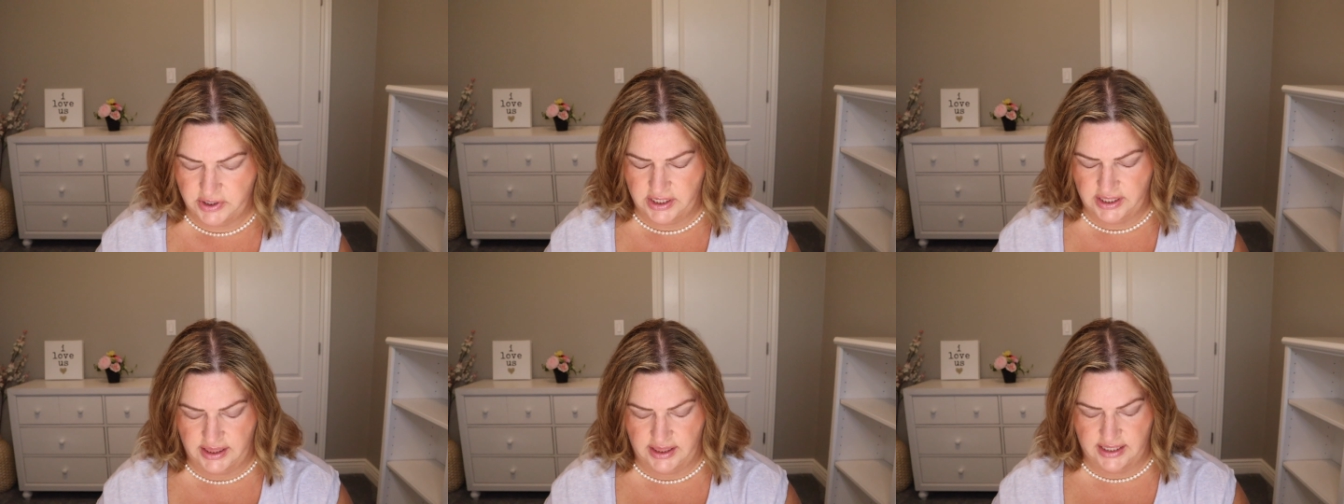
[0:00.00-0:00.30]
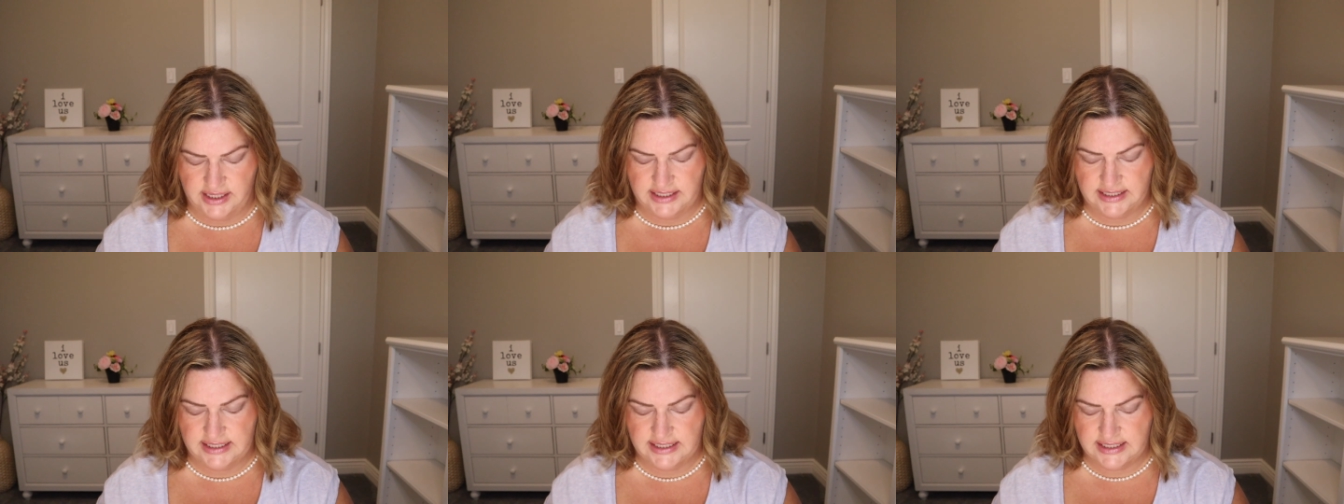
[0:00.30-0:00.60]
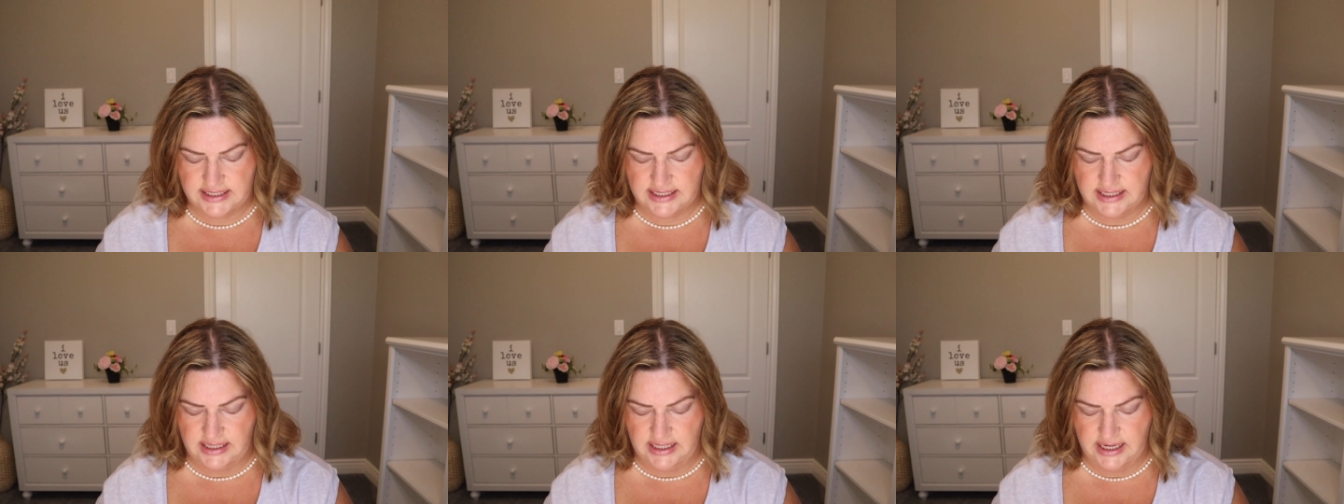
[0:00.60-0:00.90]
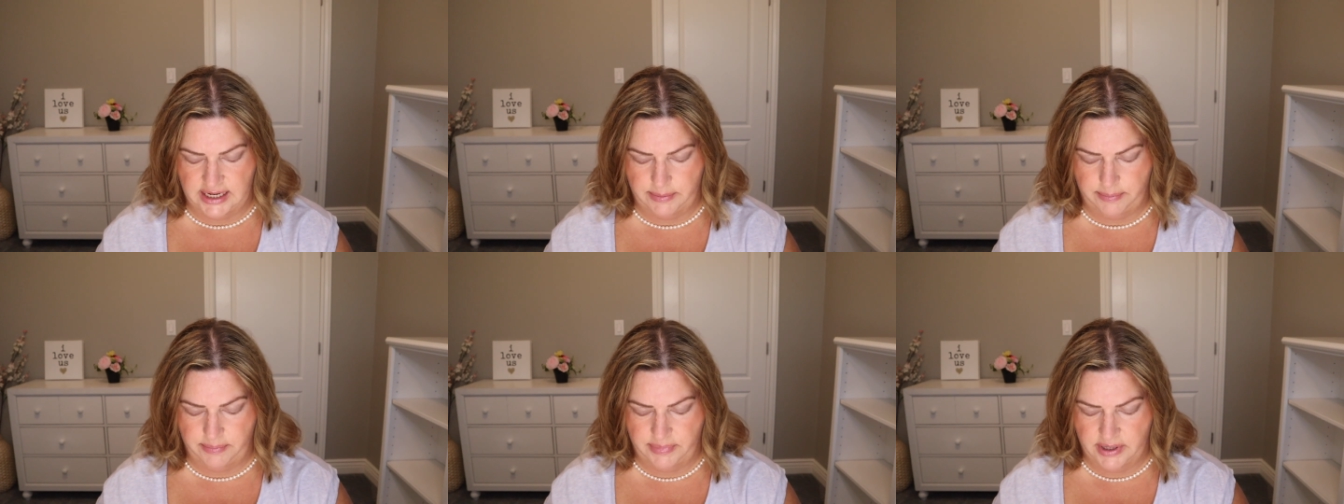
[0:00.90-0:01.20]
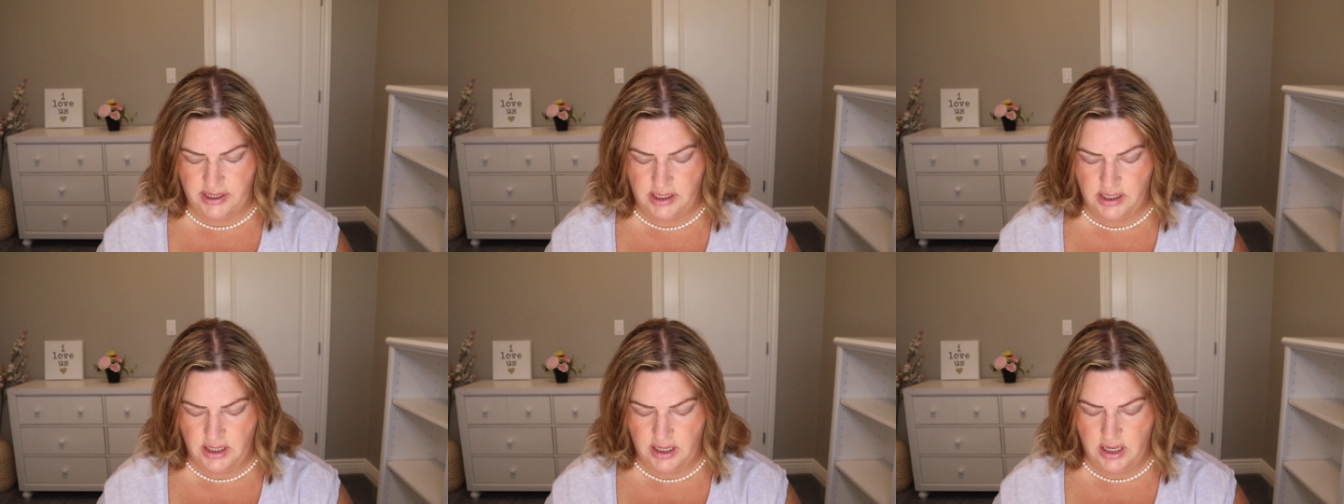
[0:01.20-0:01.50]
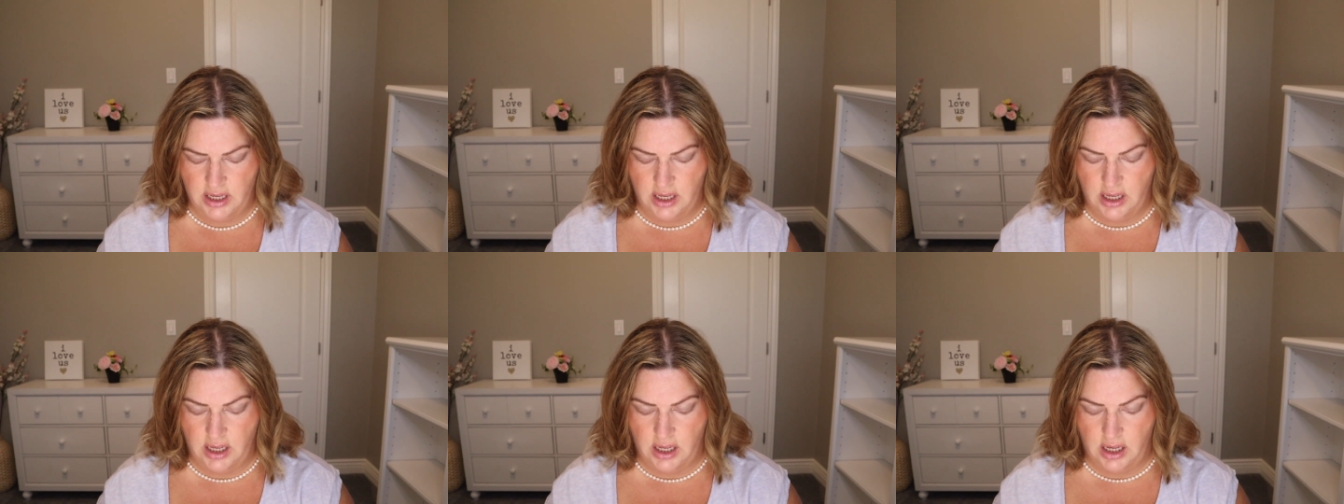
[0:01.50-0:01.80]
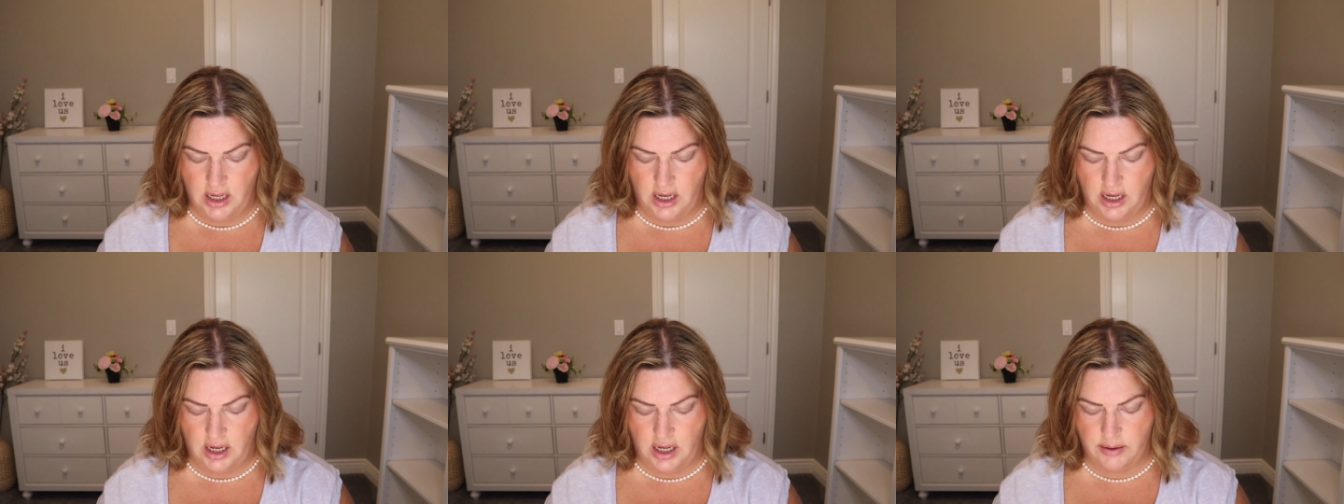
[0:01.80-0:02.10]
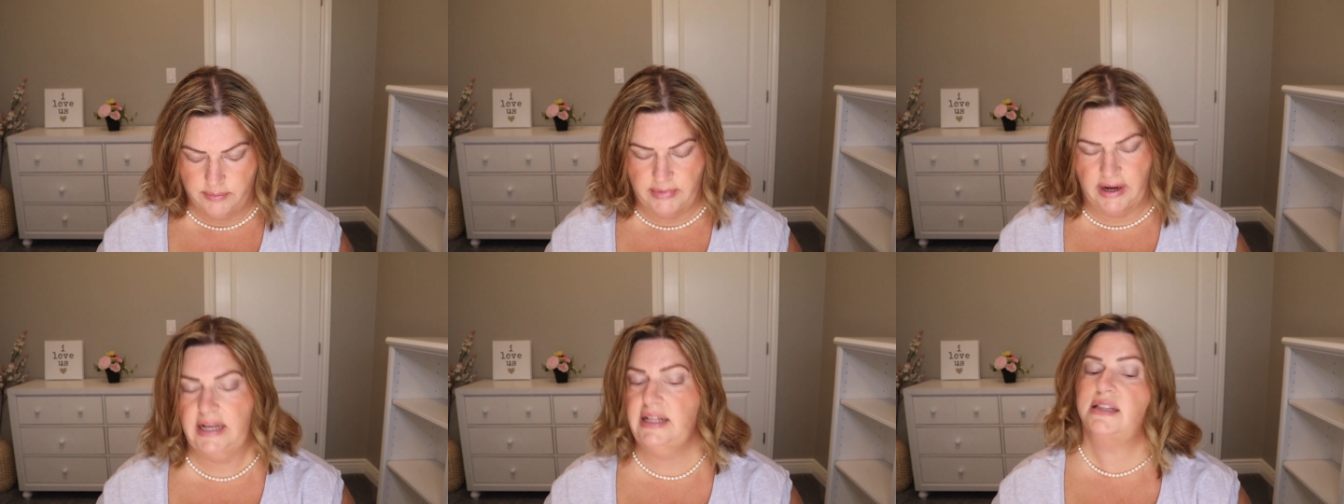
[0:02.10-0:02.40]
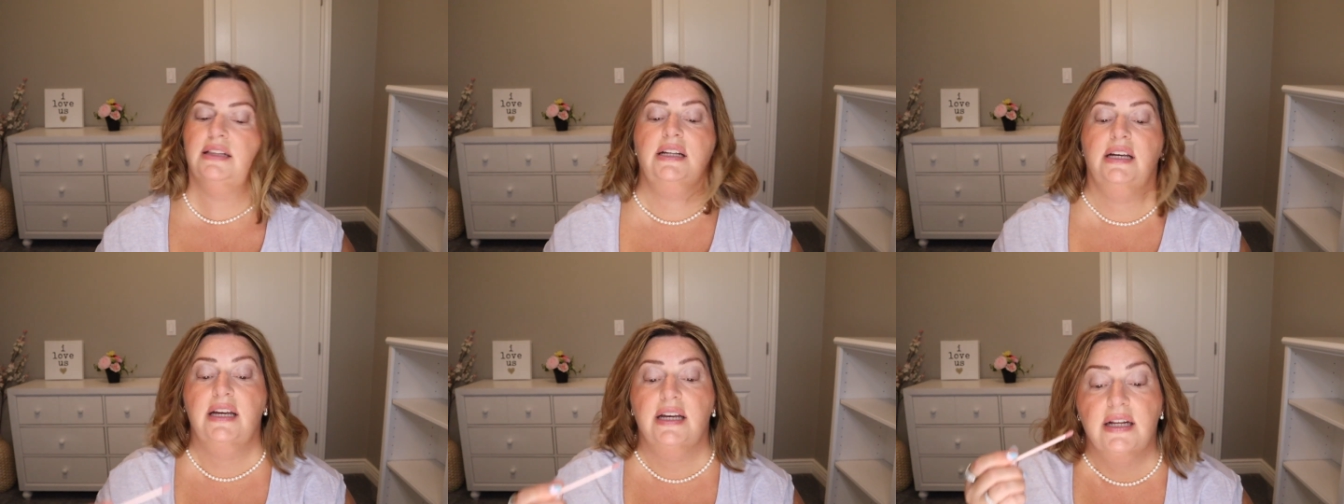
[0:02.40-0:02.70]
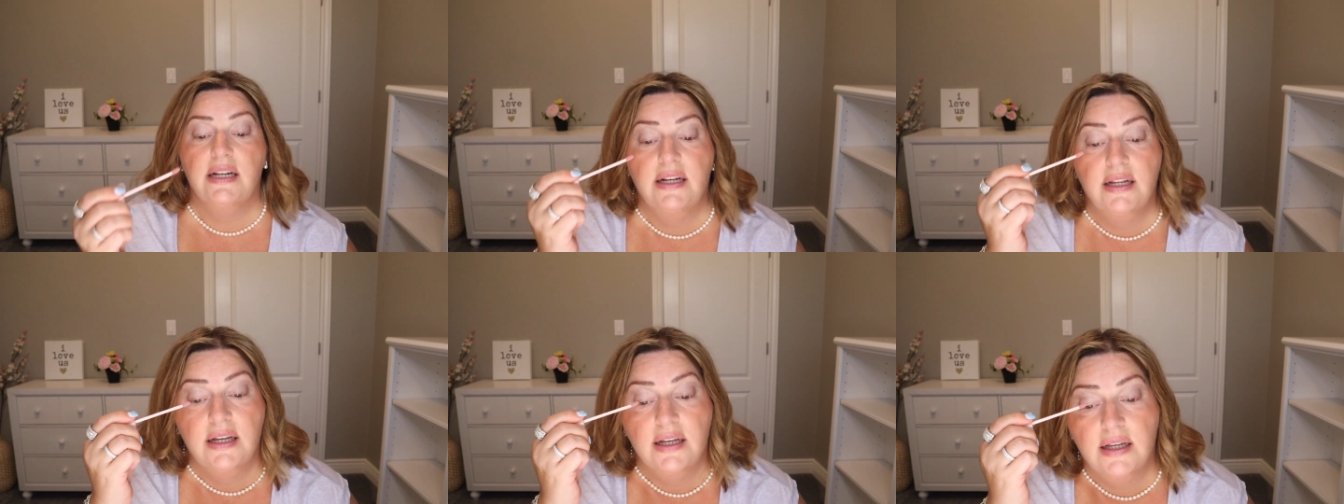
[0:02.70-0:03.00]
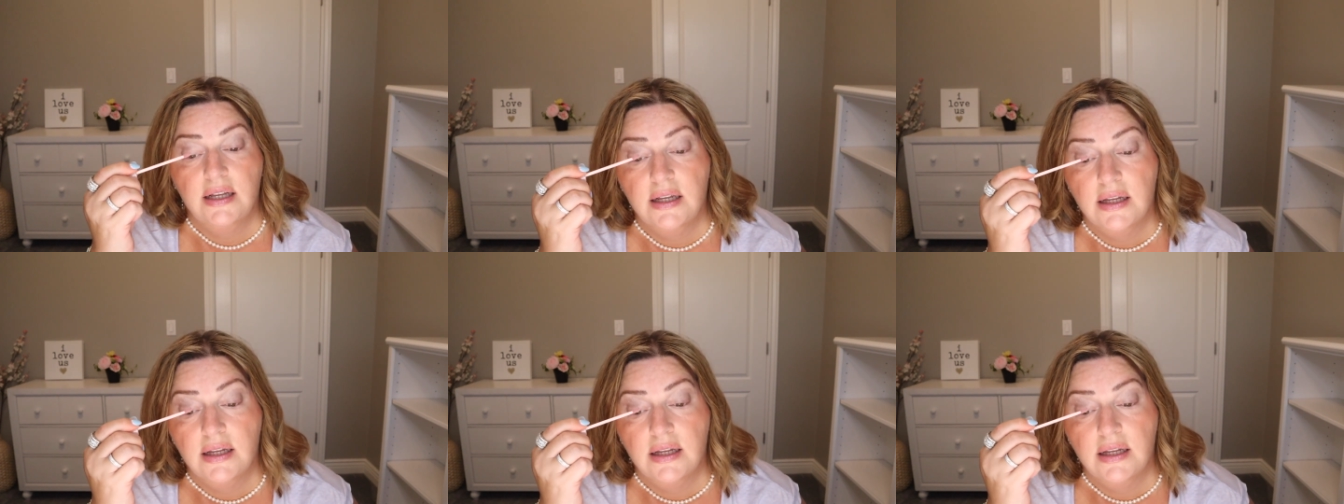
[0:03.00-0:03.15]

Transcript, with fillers: put the slip on my lid.